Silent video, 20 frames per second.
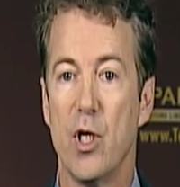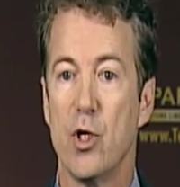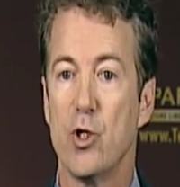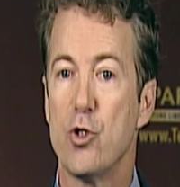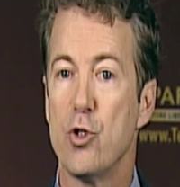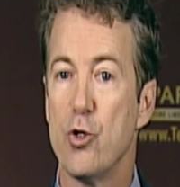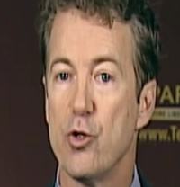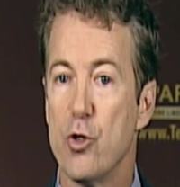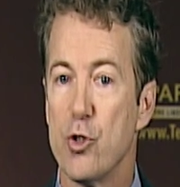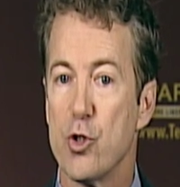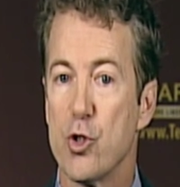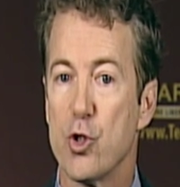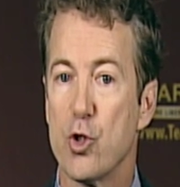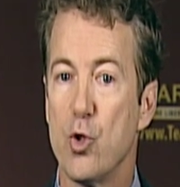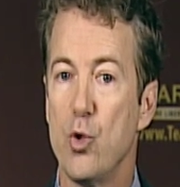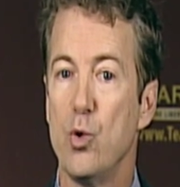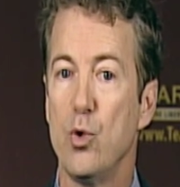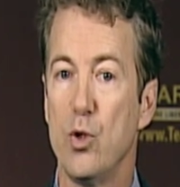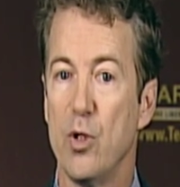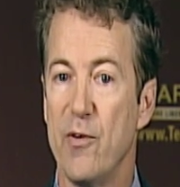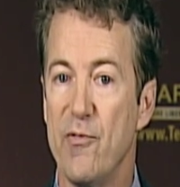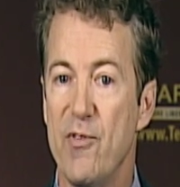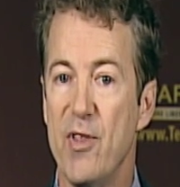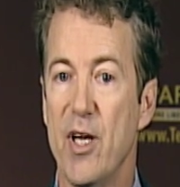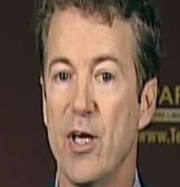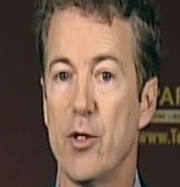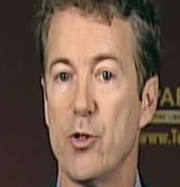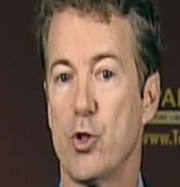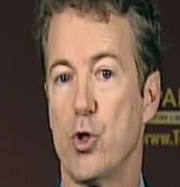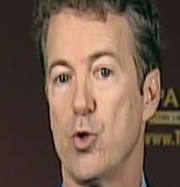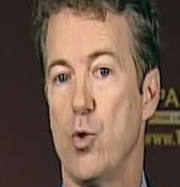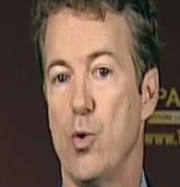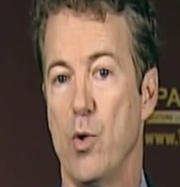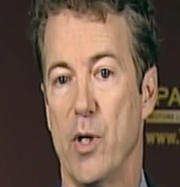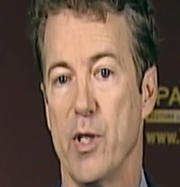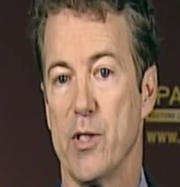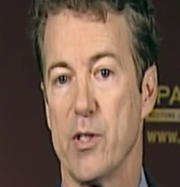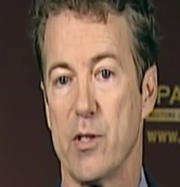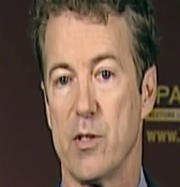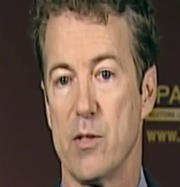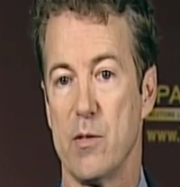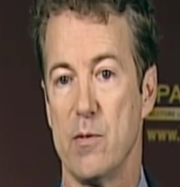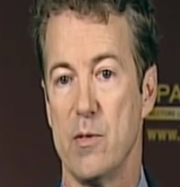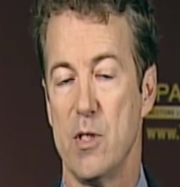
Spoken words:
to the school of their choice.